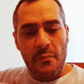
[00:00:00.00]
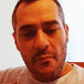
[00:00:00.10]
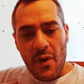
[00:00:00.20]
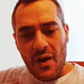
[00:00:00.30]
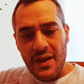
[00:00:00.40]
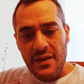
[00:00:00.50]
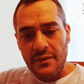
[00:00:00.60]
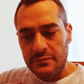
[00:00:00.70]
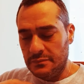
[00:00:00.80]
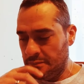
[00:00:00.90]
my
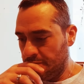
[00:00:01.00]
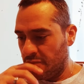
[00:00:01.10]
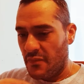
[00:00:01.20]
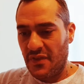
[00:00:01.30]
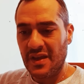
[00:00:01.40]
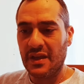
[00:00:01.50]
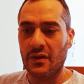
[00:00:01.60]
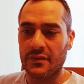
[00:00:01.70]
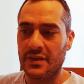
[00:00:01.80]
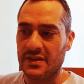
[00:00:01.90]
thinking
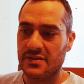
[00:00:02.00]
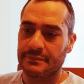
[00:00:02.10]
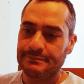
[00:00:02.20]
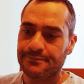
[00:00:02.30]
on this,